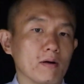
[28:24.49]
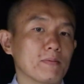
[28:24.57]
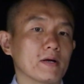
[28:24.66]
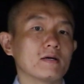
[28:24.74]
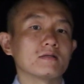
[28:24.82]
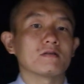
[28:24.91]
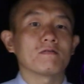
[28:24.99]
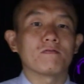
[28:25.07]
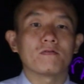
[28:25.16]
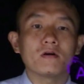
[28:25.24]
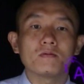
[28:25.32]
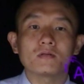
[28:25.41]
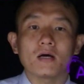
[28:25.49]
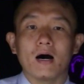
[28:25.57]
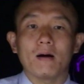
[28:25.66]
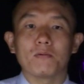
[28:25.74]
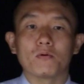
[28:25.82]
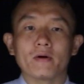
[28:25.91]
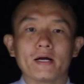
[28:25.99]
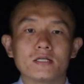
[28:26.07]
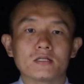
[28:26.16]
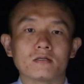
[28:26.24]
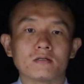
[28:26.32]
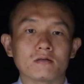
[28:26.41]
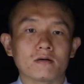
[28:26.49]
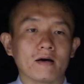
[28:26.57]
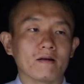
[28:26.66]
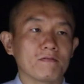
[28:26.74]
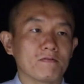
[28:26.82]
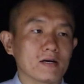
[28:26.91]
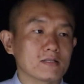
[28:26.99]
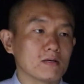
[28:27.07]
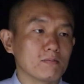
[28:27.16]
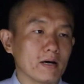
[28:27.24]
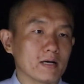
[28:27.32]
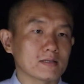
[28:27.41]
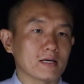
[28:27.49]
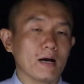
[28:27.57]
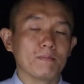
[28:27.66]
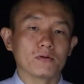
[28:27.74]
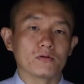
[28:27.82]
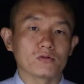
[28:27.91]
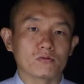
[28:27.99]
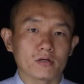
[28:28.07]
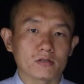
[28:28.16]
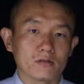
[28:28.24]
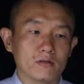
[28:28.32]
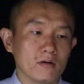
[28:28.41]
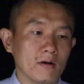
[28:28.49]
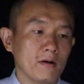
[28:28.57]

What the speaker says: Because the firm's operations are not affected by its capital structure.